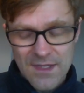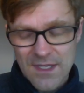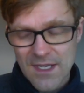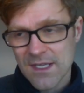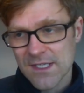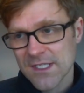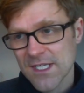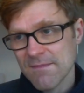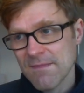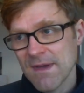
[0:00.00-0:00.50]

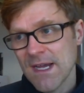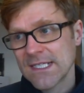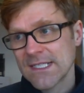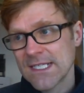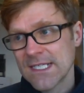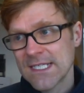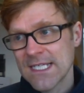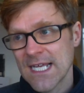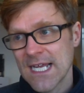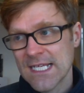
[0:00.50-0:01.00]
So
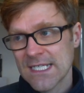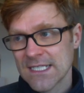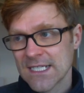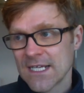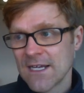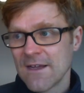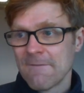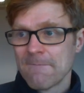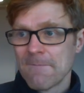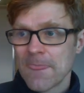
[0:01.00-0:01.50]
Merton says
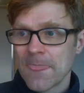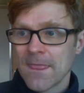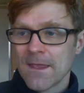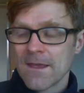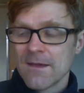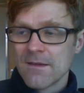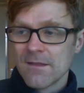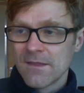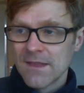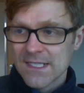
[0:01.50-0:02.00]

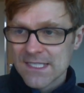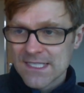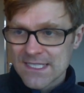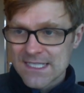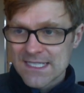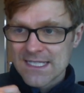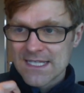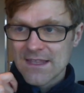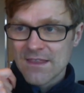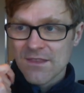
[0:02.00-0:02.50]
this
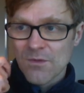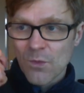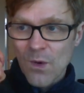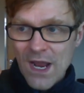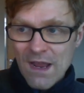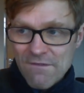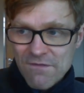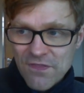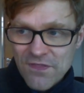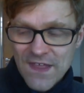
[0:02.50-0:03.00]

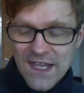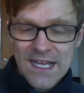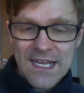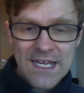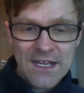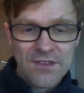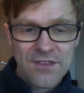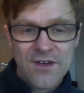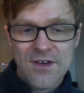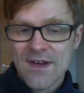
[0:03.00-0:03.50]
way of
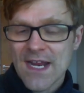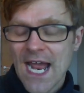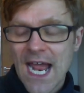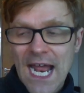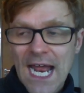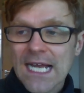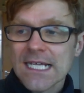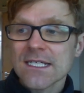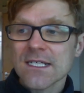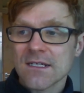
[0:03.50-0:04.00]
thinking through
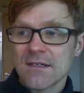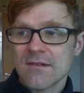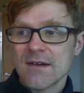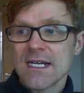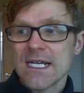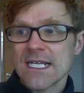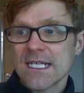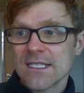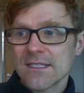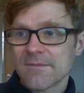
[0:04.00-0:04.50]

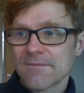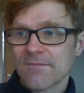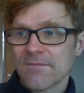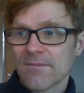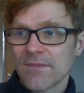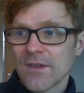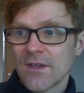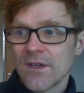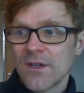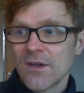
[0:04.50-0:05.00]
categories,
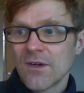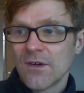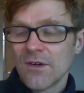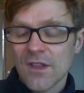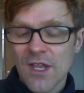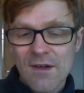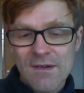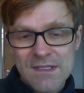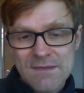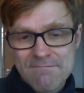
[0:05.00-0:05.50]

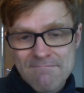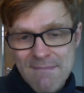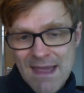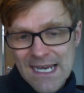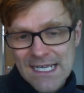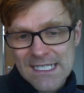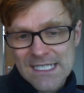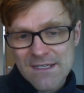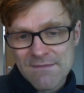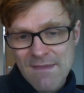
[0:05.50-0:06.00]
although it's
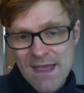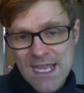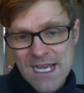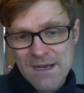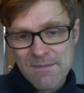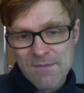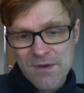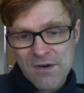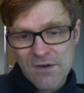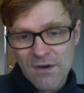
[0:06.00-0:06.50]
meant to
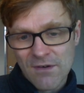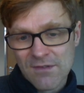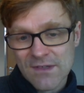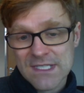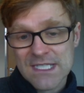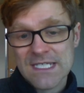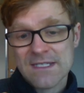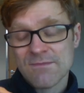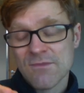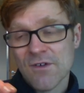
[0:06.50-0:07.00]
make
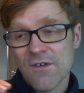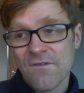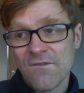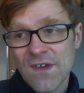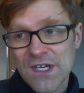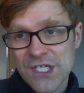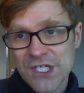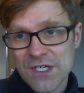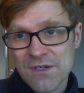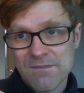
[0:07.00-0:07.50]
bureaucracies more
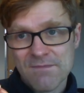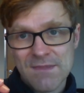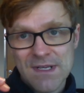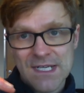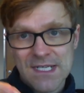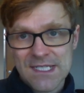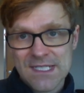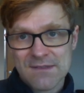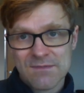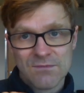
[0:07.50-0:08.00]
efficient,
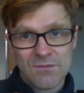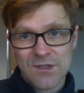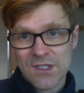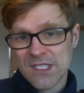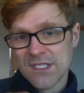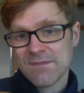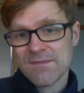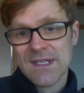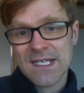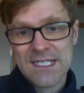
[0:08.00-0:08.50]
because once
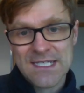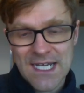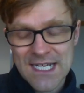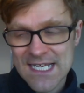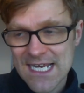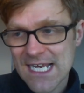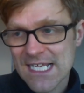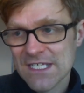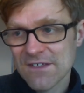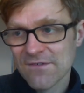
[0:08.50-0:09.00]
something's
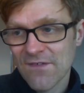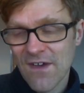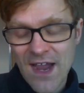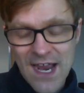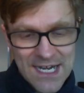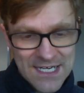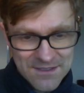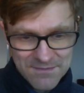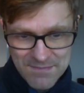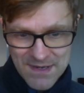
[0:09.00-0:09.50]

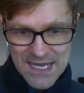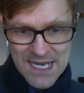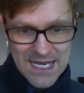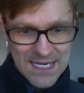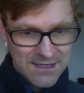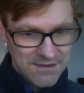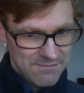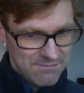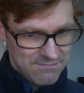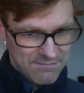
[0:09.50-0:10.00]
identified as being
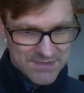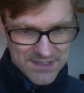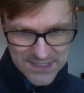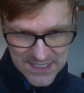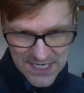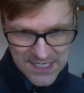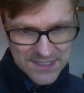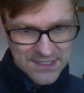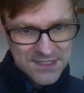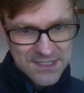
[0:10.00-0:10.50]
a
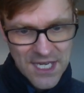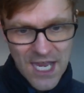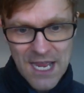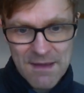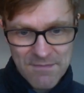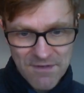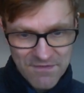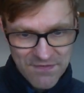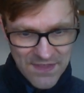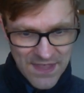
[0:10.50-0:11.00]
certain
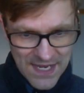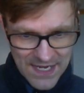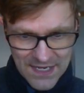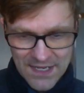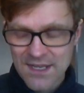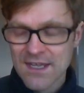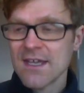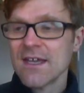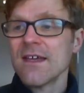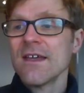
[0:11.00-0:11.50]
type of thing,
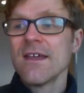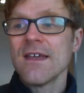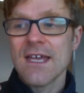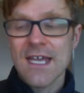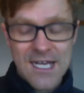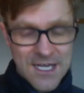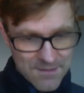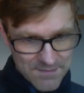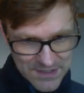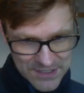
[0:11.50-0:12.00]

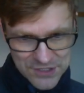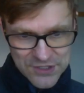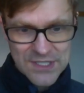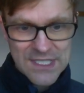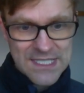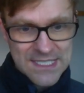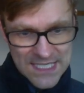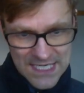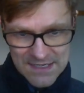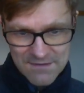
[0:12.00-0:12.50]
it can be
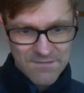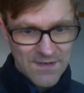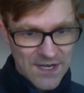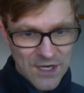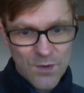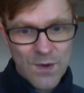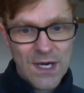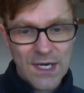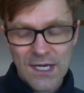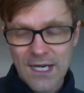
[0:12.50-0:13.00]
treated very
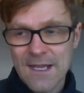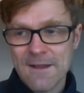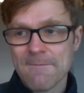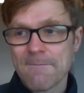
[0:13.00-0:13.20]
quickly,